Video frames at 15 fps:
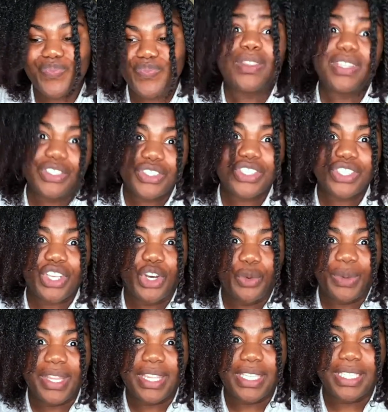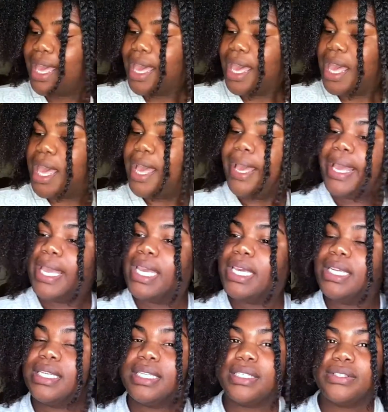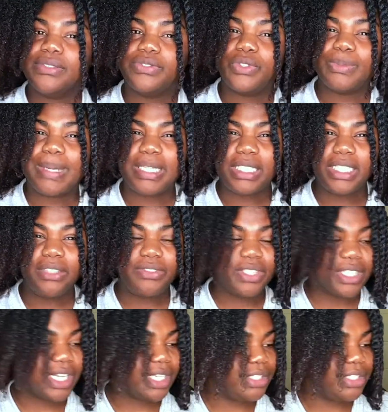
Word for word: Let's just go with it. And for my leave-in, I